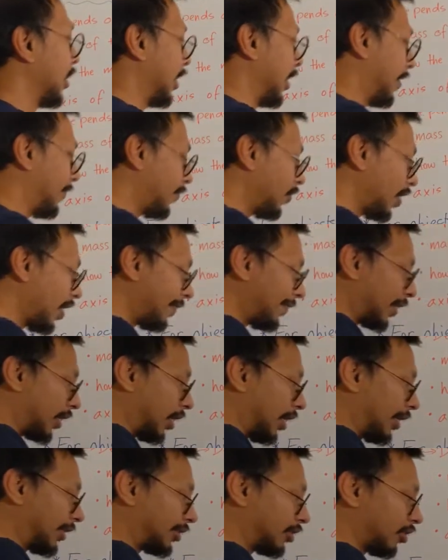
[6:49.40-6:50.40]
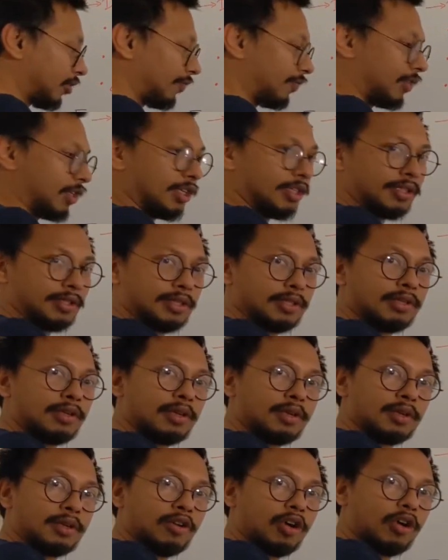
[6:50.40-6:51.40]
If you have a collection of these
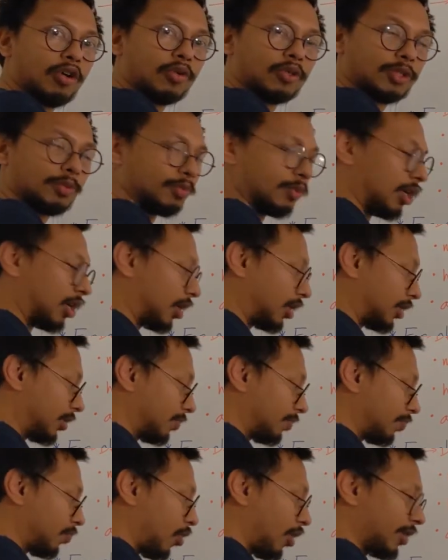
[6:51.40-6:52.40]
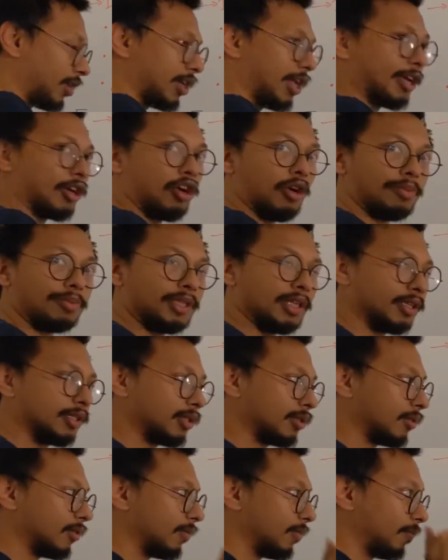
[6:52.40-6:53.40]
point-like
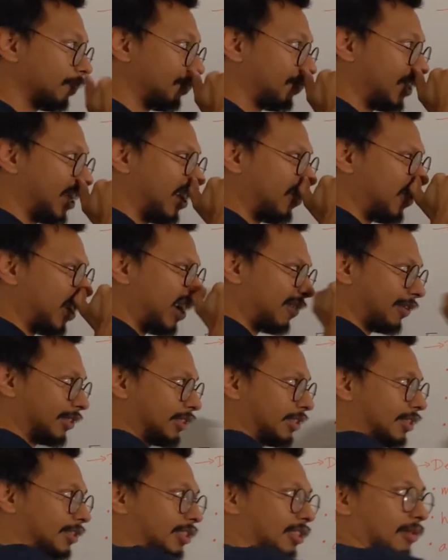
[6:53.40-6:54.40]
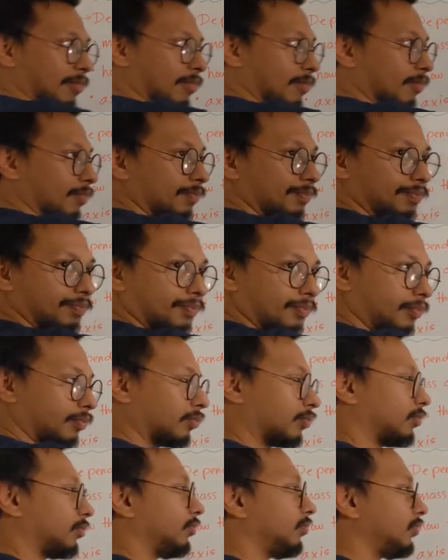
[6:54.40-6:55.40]
objects, then we have a system.
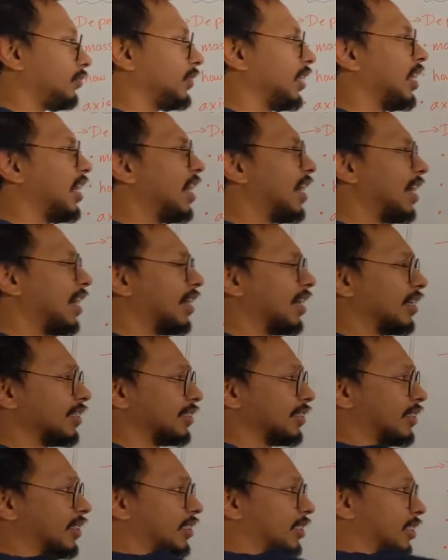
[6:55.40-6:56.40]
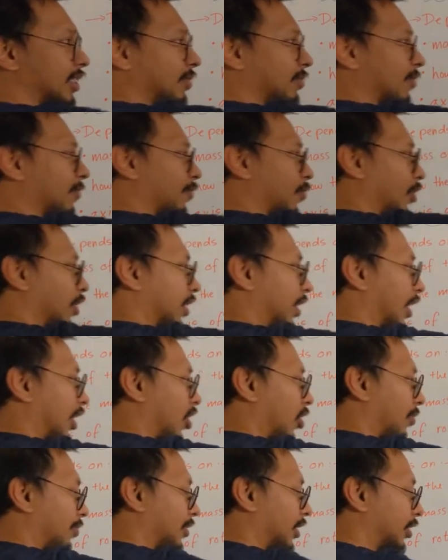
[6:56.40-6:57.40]
And a system of
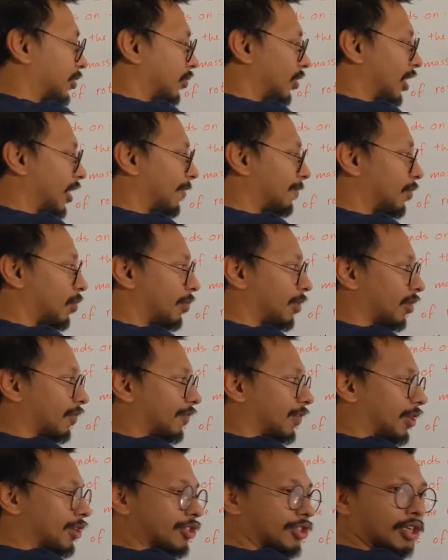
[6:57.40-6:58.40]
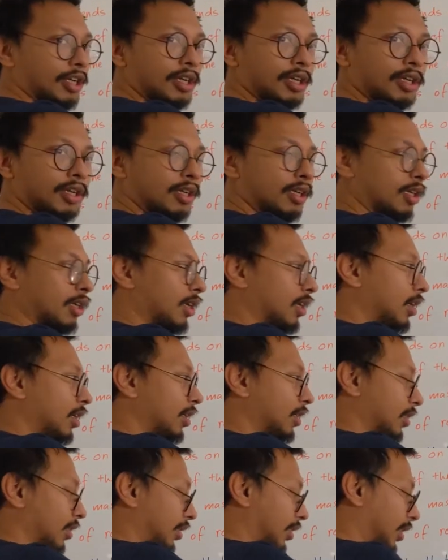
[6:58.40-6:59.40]
point-like objects will have moment of inertia.
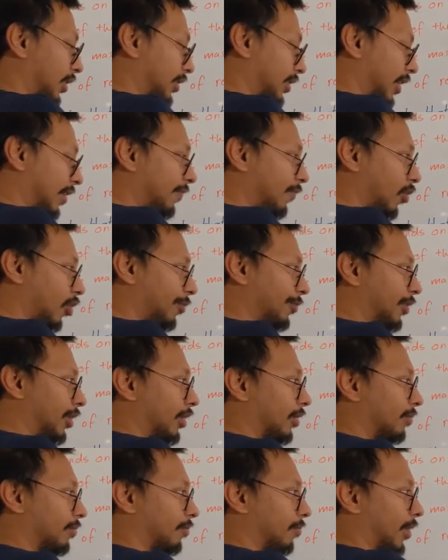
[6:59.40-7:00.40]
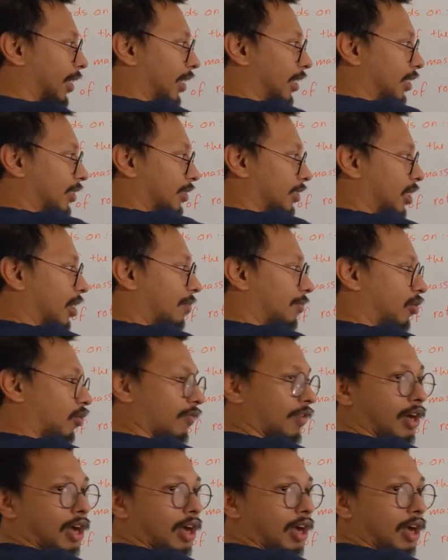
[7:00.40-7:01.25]
The same formula, but summed over